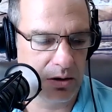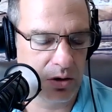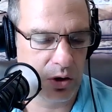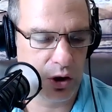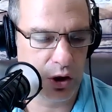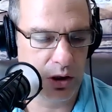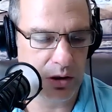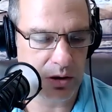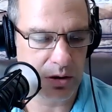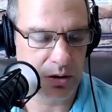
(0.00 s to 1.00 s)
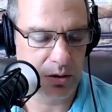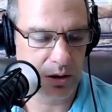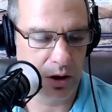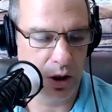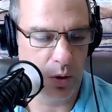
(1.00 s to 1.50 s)
shouldn't
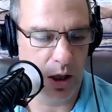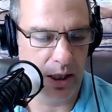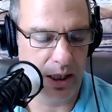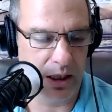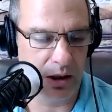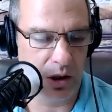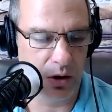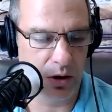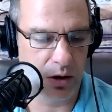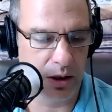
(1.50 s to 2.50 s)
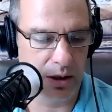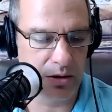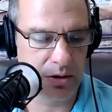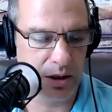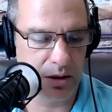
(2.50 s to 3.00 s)
go on any longer, and
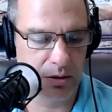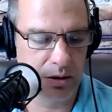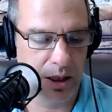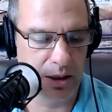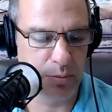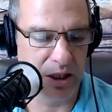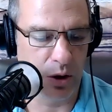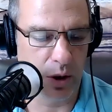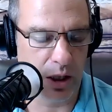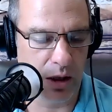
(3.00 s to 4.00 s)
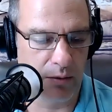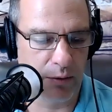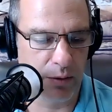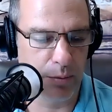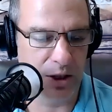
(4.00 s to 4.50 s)
it's been going on
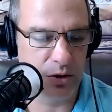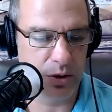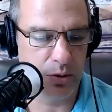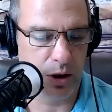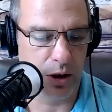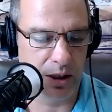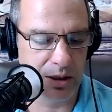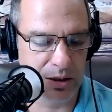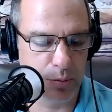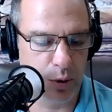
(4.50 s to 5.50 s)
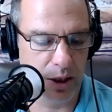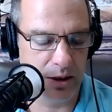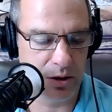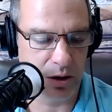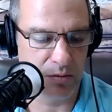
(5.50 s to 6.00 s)
for much too long at this point
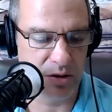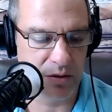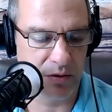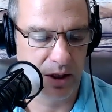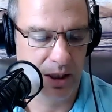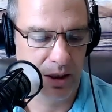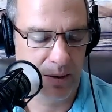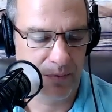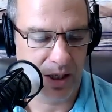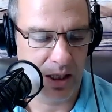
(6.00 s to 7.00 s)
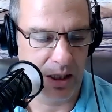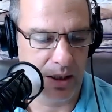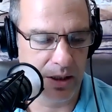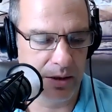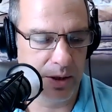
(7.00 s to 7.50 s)
in terms of
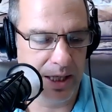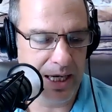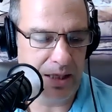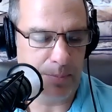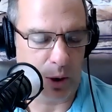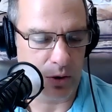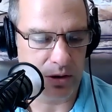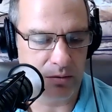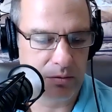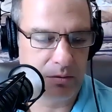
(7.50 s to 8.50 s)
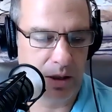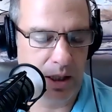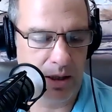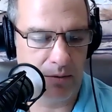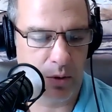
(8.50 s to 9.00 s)
any person.
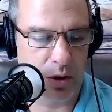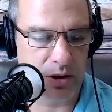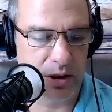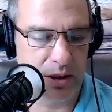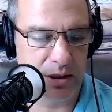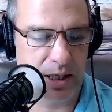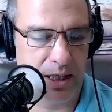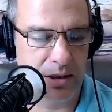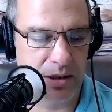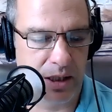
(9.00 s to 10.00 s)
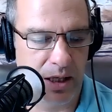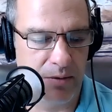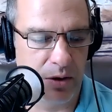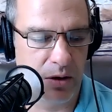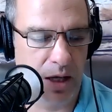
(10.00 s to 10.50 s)
Of course, in this case, the
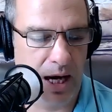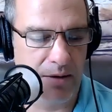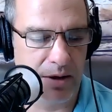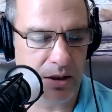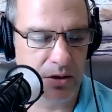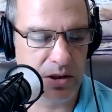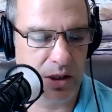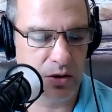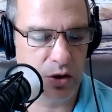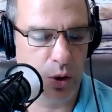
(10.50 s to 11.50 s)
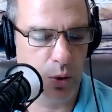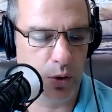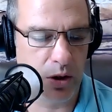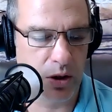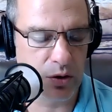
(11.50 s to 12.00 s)
governor having such total
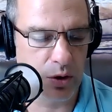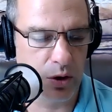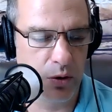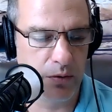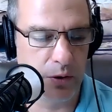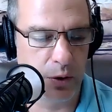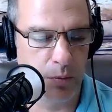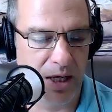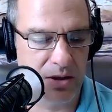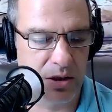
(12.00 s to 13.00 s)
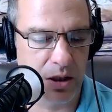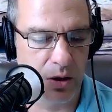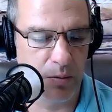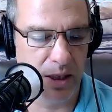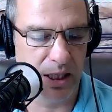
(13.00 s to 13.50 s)
control over New
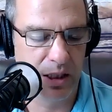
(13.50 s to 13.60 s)
Mexico. But